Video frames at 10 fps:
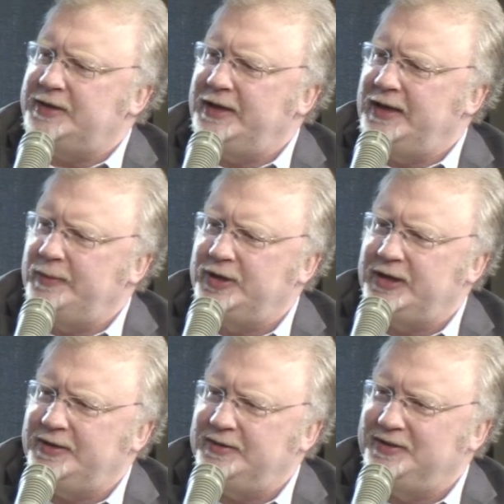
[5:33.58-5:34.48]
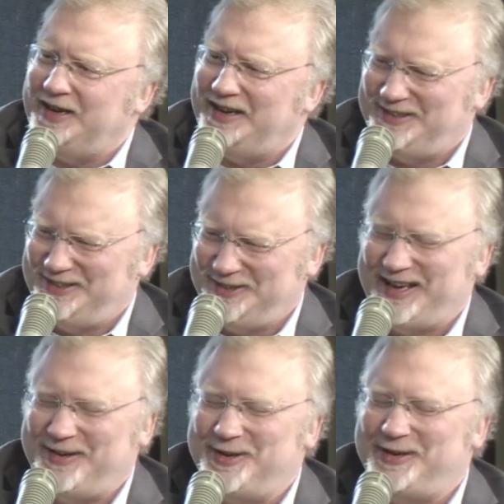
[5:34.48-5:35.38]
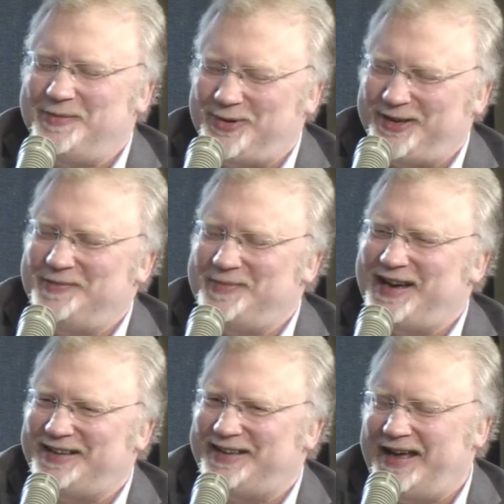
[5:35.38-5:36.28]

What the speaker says: And we're okay. We'll come back to that.